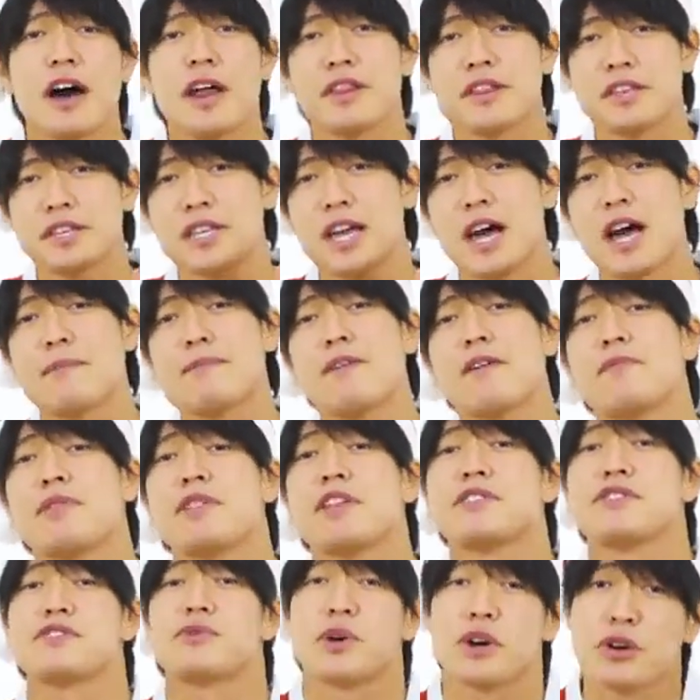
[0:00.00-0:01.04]
at the time of
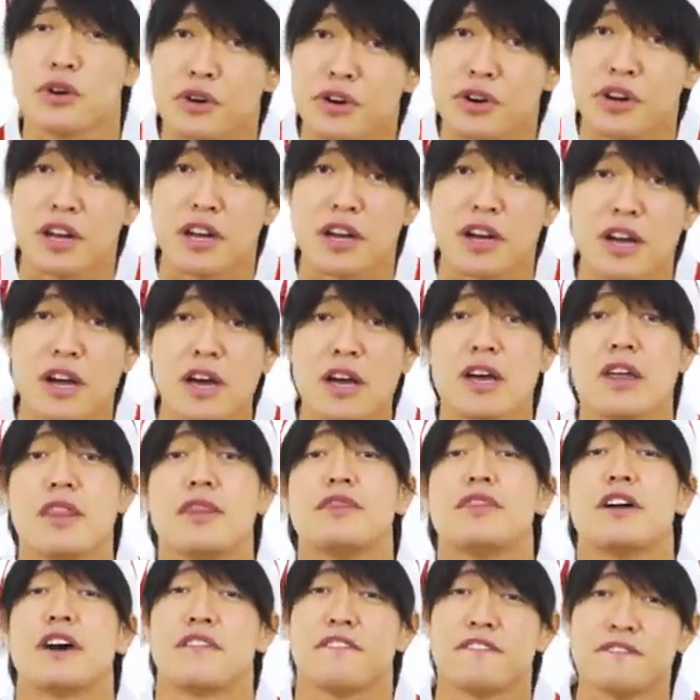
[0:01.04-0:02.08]
this recording,
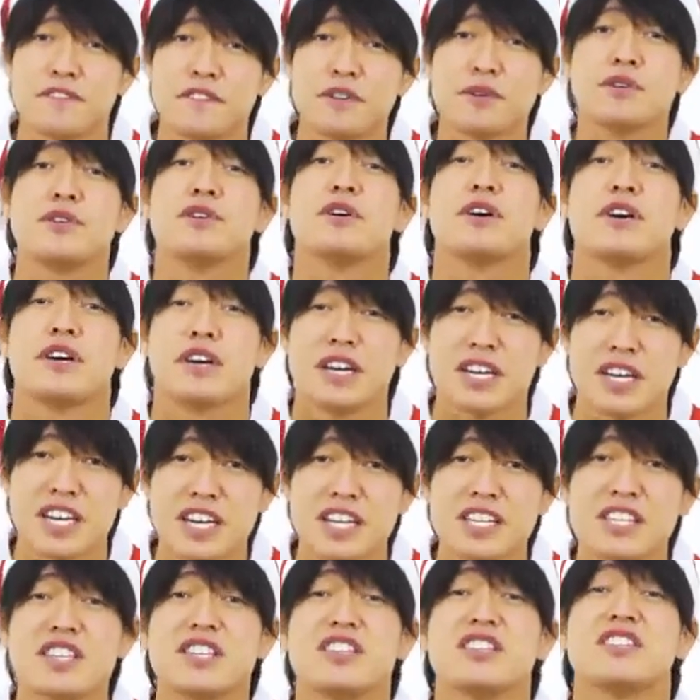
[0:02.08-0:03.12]
the food
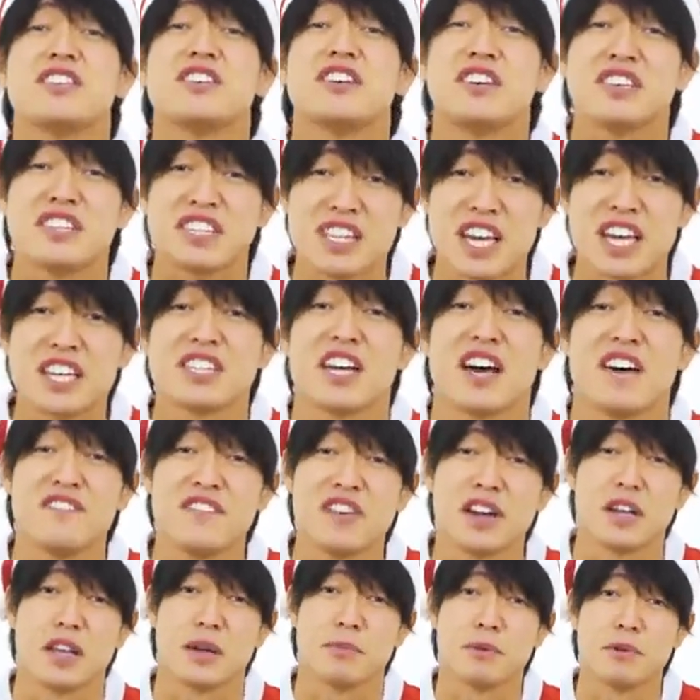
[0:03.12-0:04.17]
isn't yet
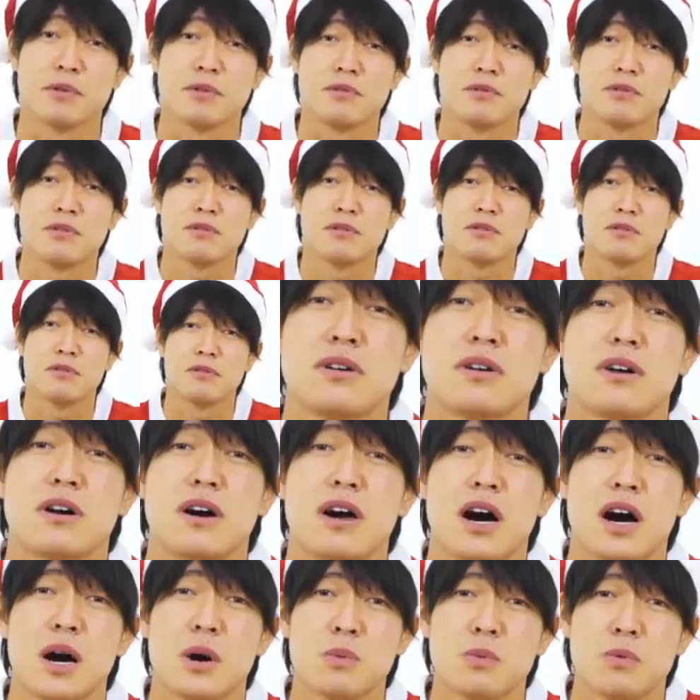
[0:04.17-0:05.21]
available.
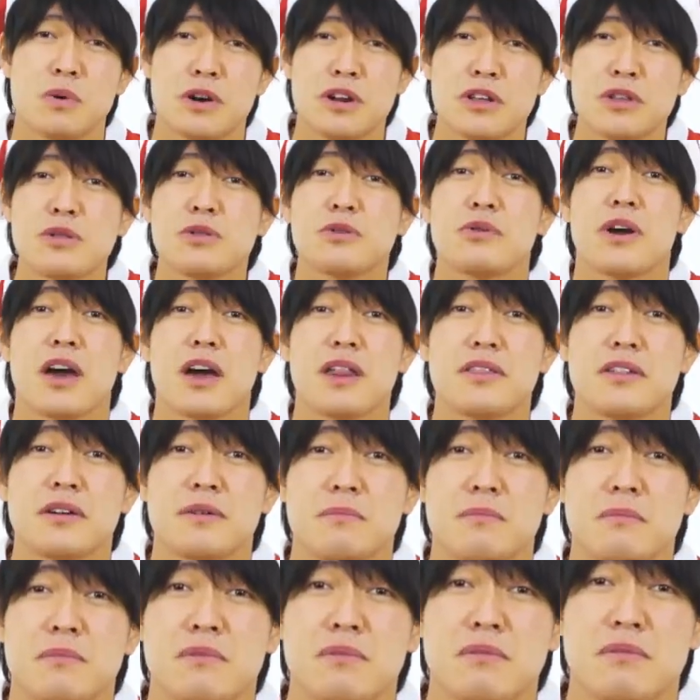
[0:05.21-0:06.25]
I wanted to try
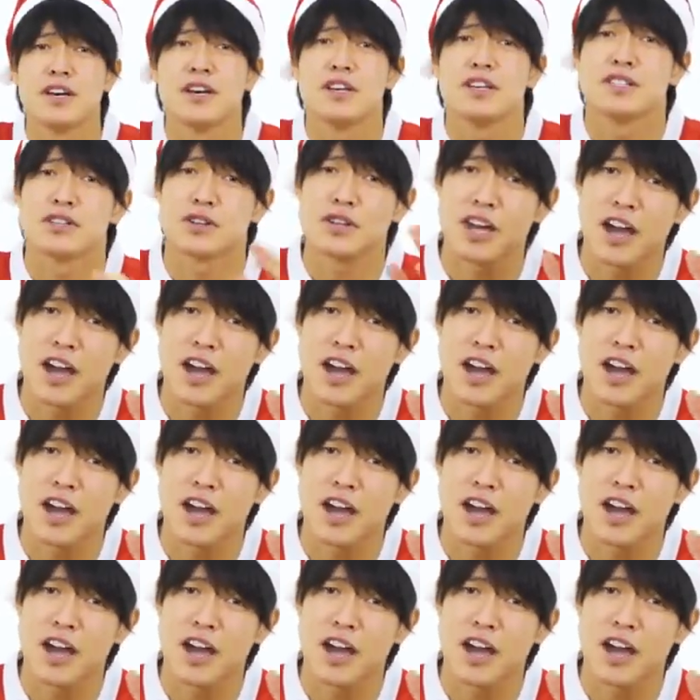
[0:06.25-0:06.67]
them. So